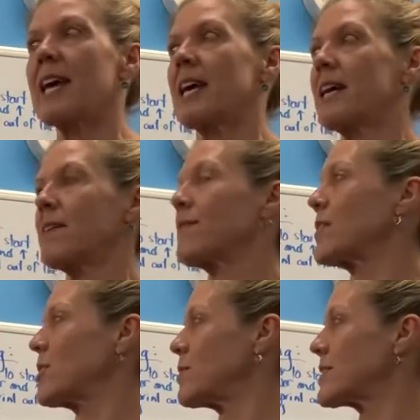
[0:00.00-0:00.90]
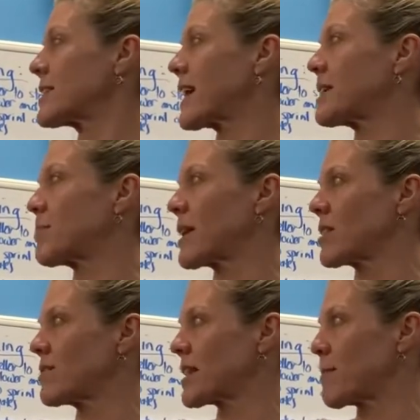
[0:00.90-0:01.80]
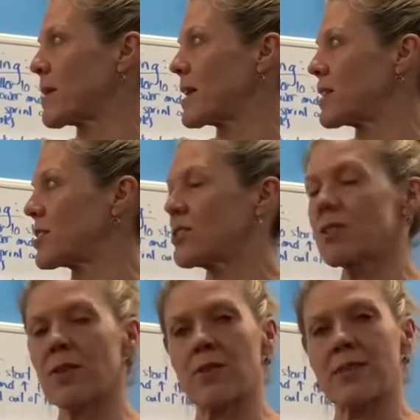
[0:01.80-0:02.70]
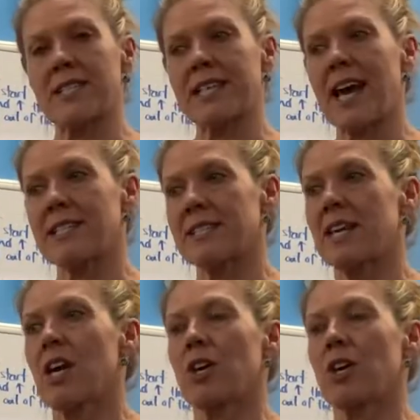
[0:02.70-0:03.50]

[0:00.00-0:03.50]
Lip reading: If you decide to break those up into 2 or 3 sets,